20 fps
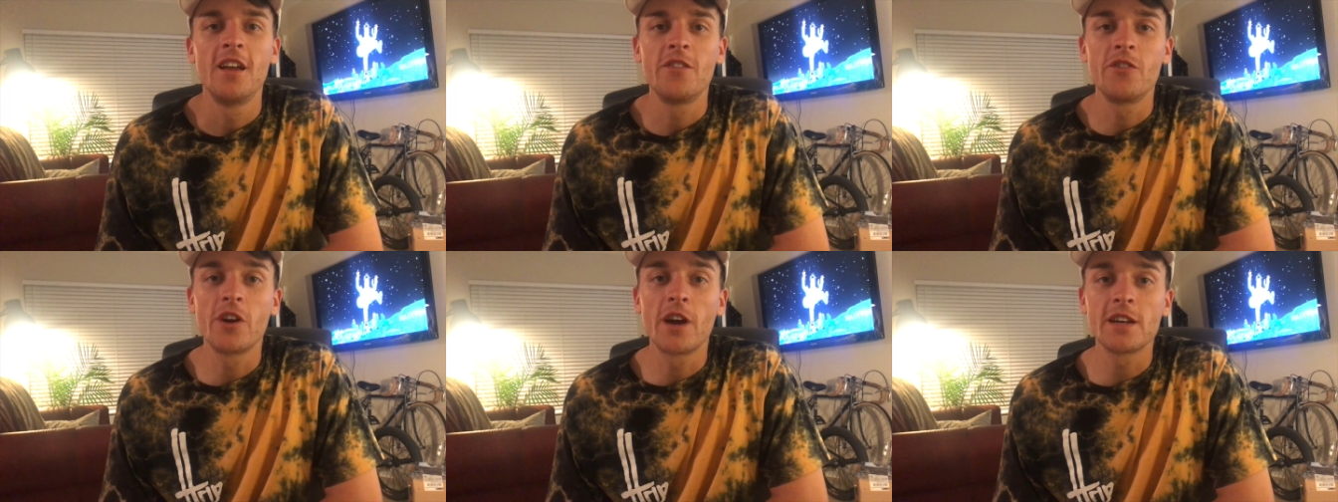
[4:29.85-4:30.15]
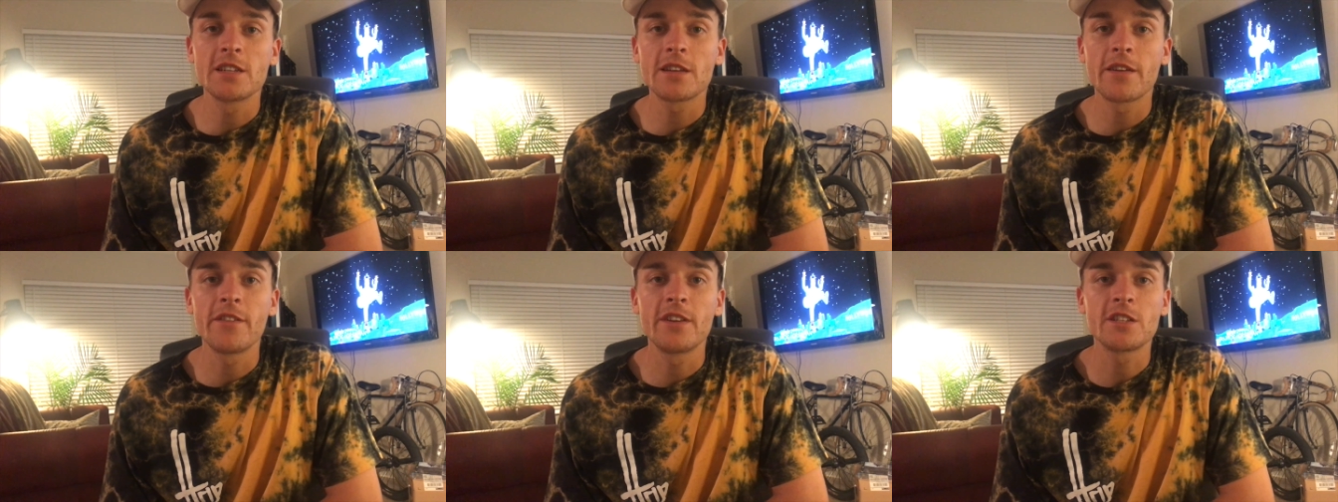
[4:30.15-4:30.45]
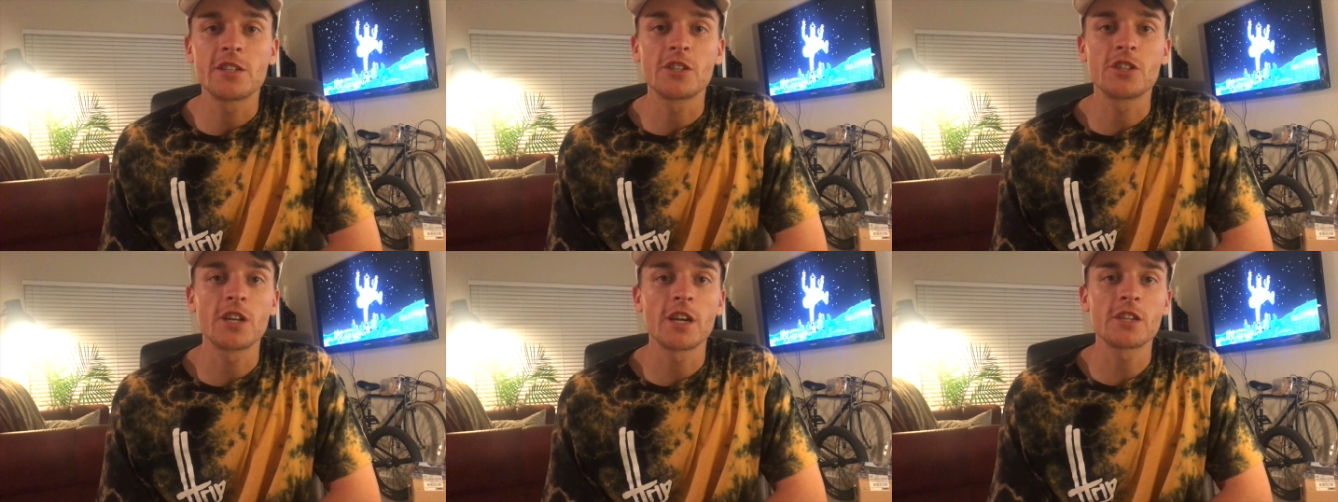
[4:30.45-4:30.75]
If you guys have
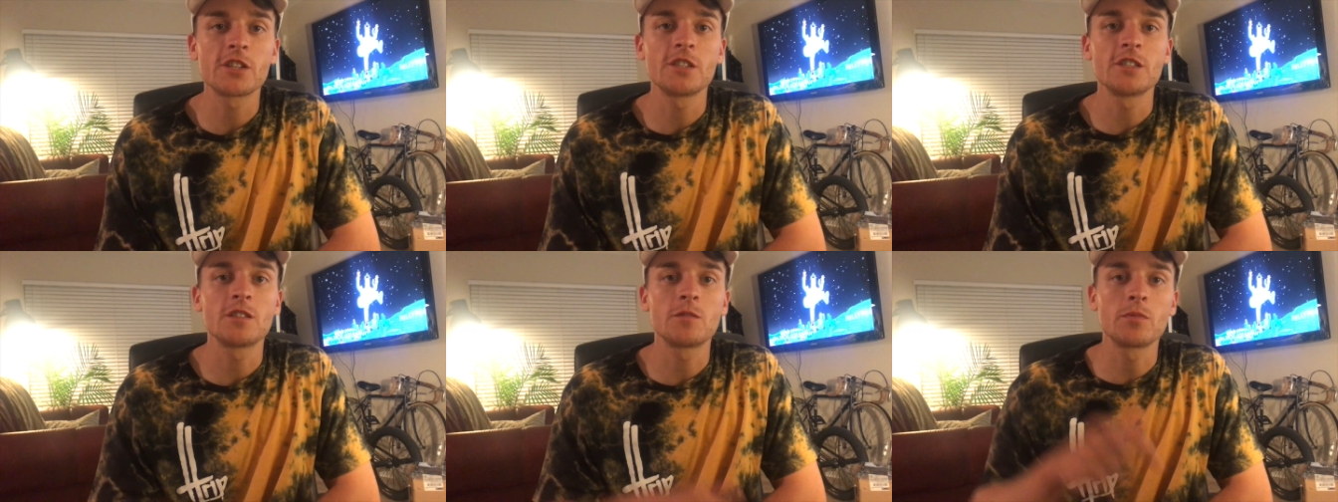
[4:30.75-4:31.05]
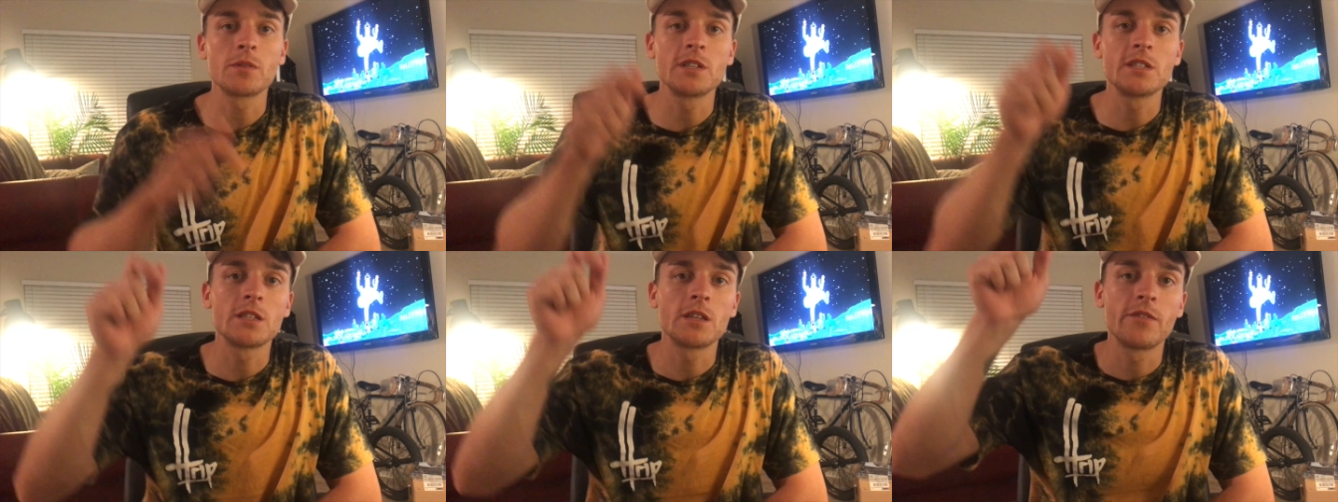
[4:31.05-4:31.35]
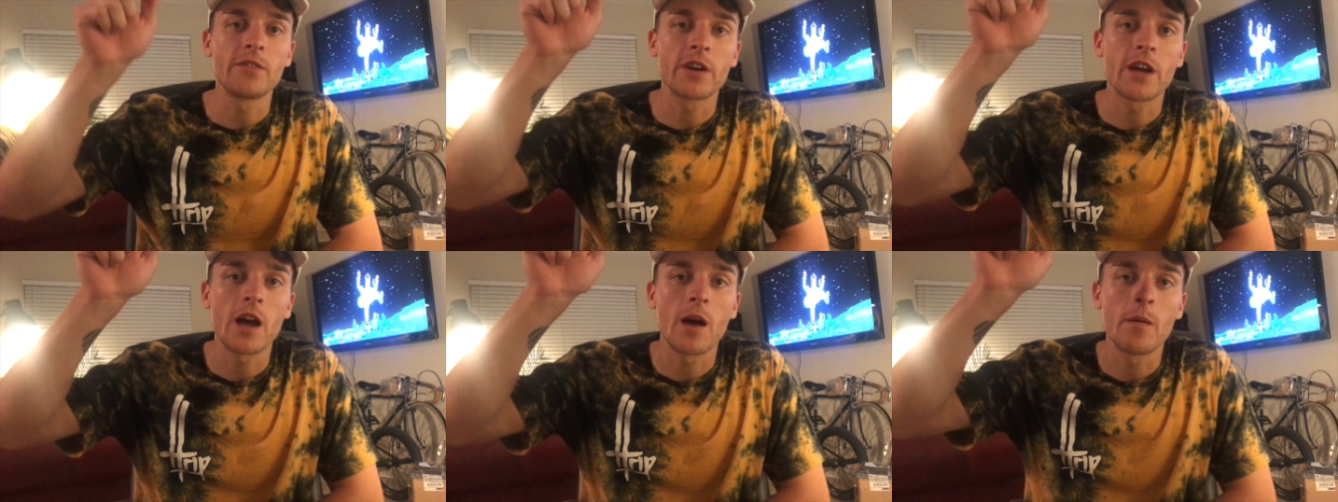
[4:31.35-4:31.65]
any suggestions, please
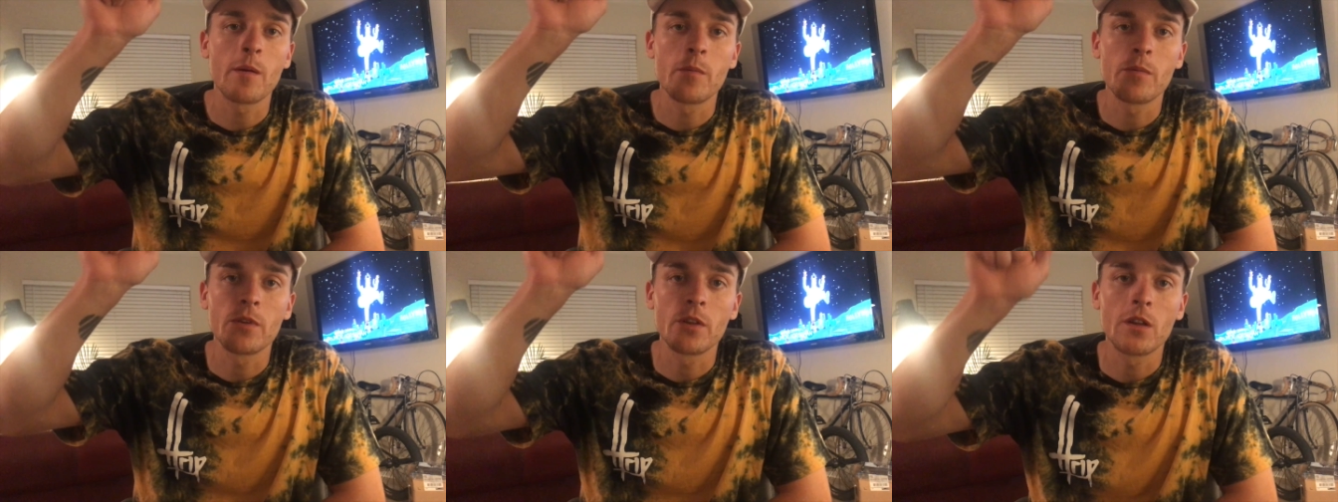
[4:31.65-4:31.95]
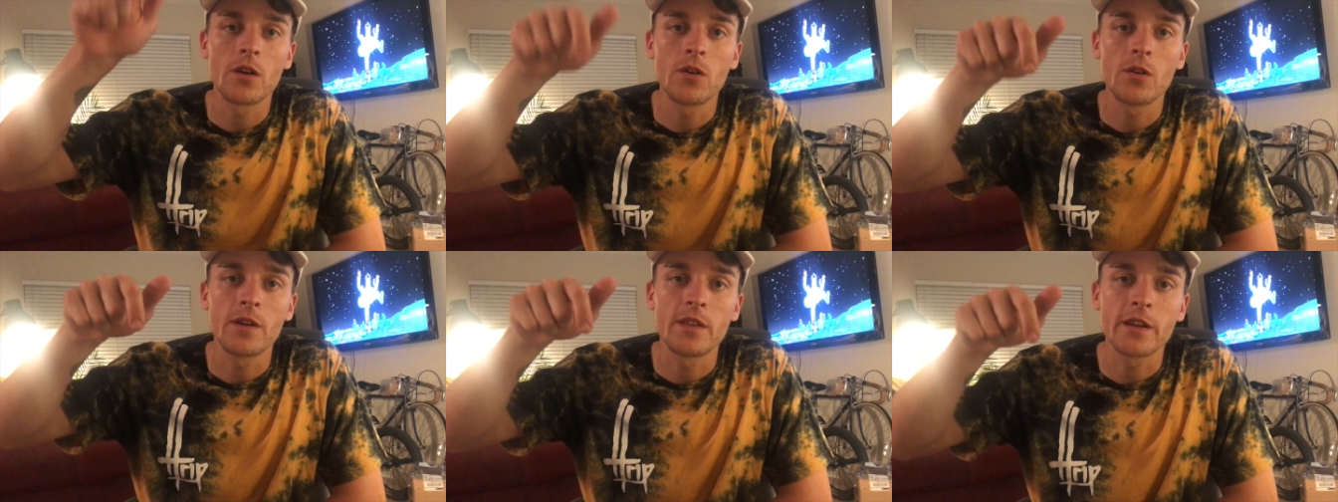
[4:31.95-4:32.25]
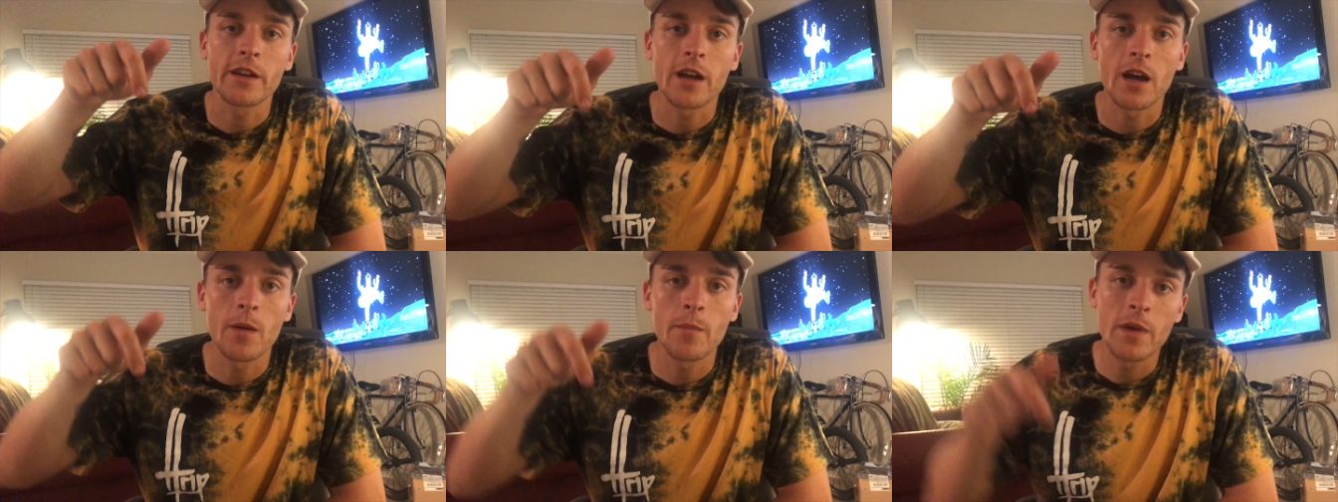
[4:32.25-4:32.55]
leave a comment below in
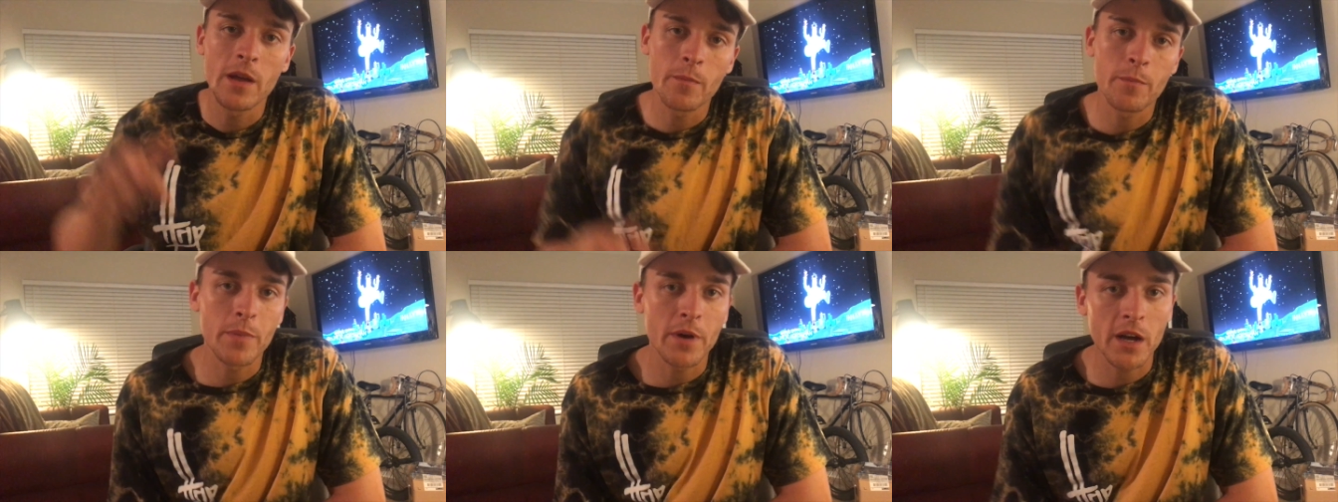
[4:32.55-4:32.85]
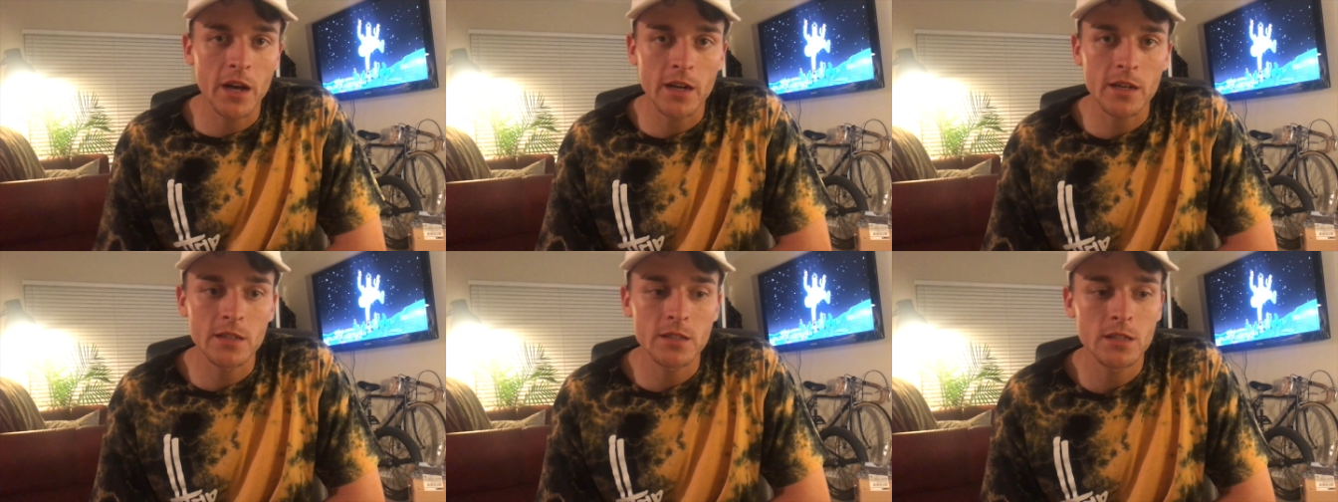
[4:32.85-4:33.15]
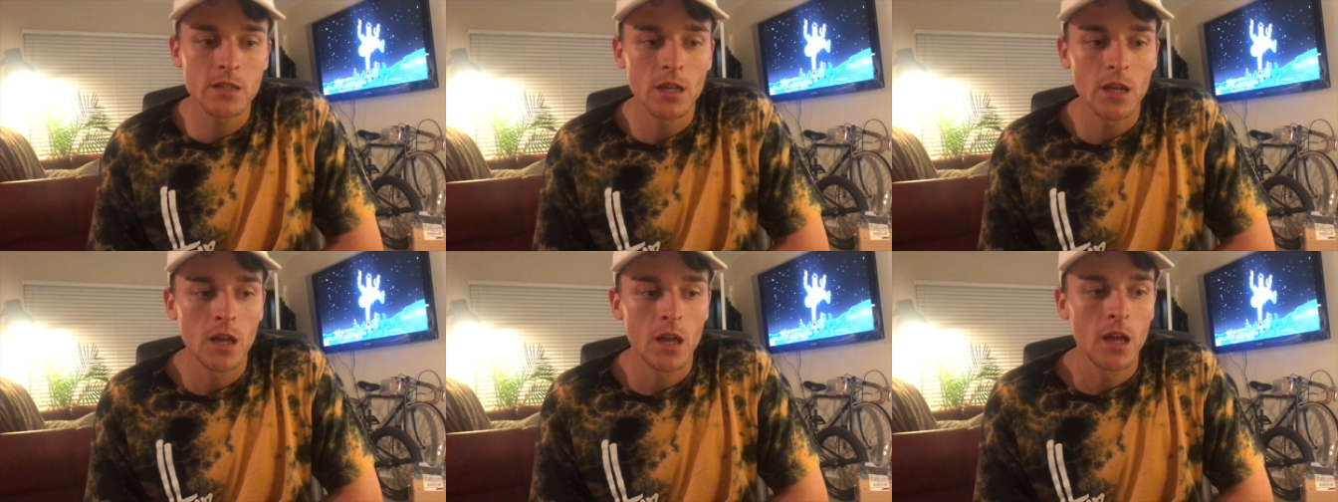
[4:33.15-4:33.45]
the comment
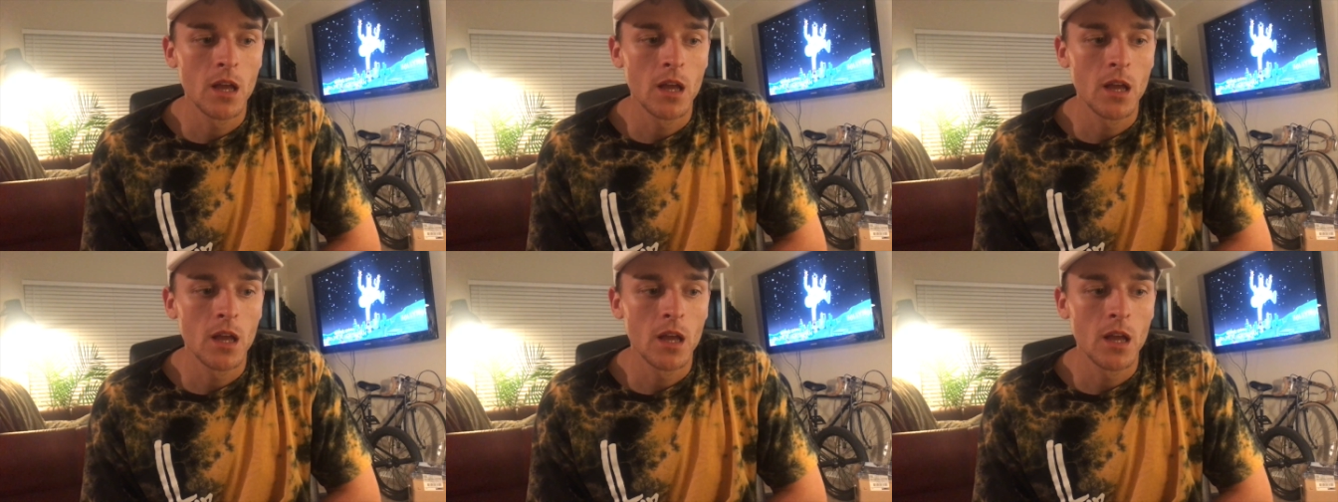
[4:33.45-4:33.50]
box.